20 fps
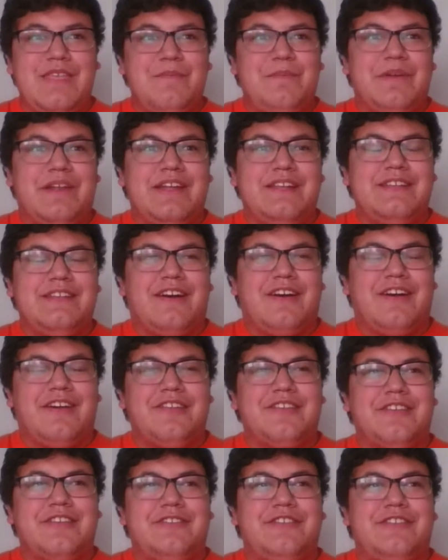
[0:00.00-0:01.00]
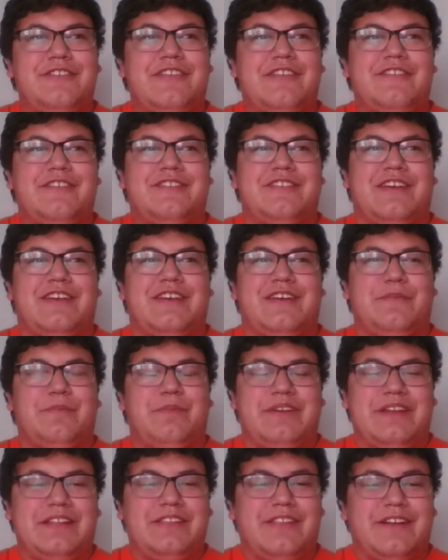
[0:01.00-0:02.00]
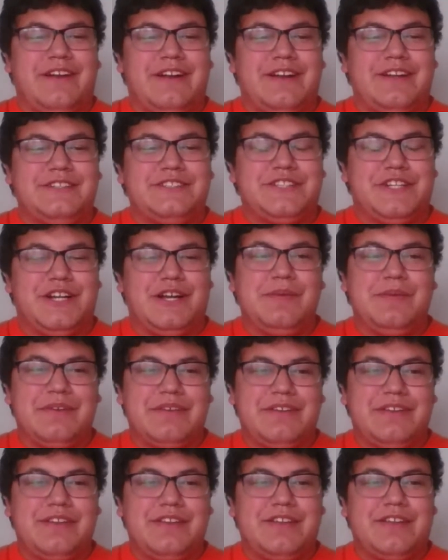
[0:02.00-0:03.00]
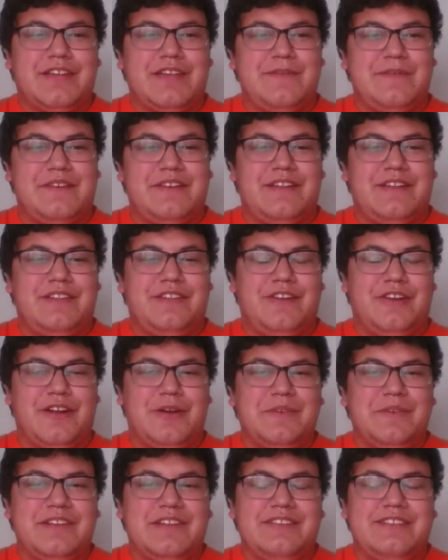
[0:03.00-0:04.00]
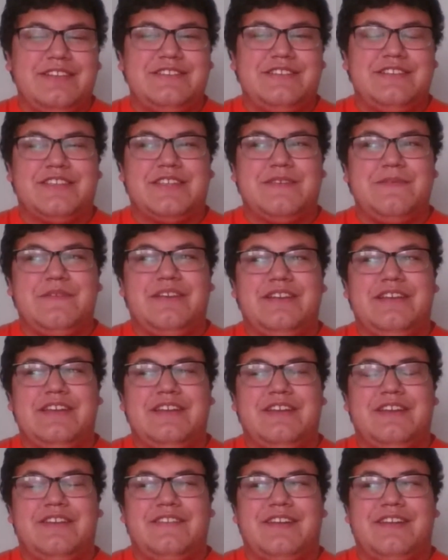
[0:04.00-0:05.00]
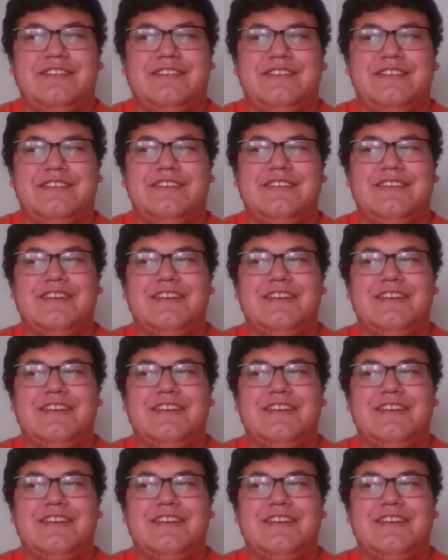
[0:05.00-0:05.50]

But I also knew that there was a pretty large urban Indigenous community here in London.